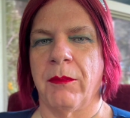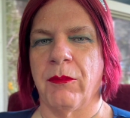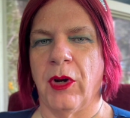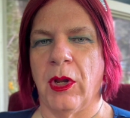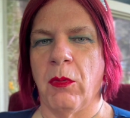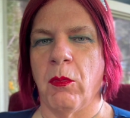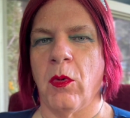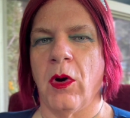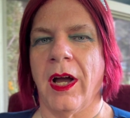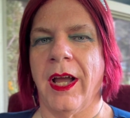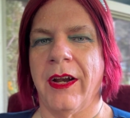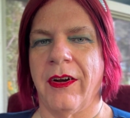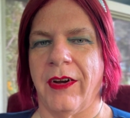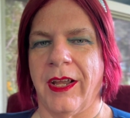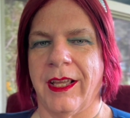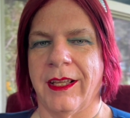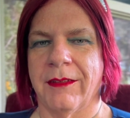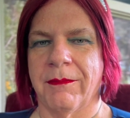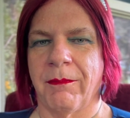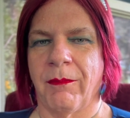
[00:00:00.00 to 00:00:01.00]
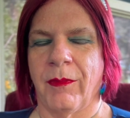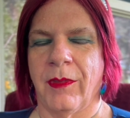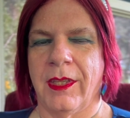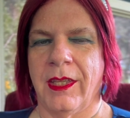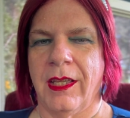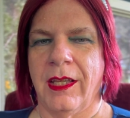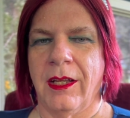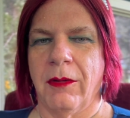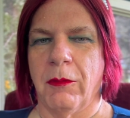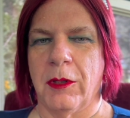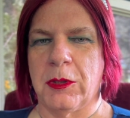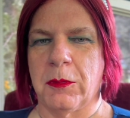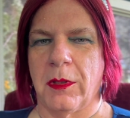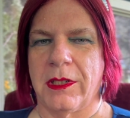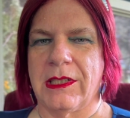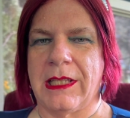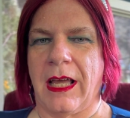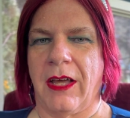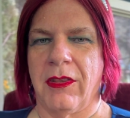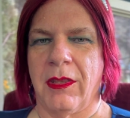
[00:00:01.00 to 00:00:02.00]
wiring, which
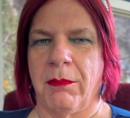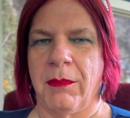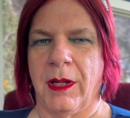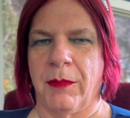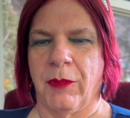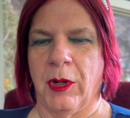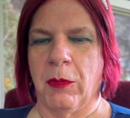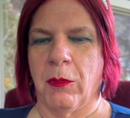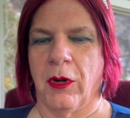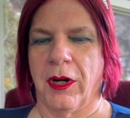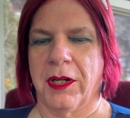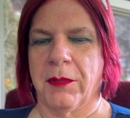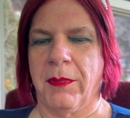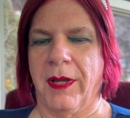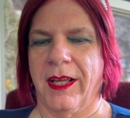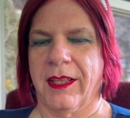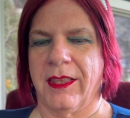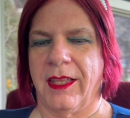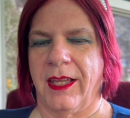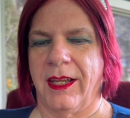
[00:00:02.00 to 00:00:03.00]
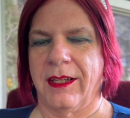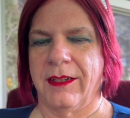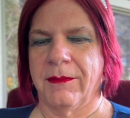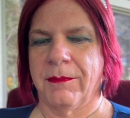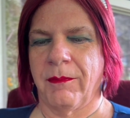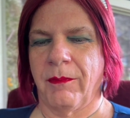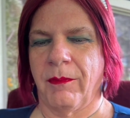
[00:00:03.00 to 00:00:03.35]
was how the memory worked back then,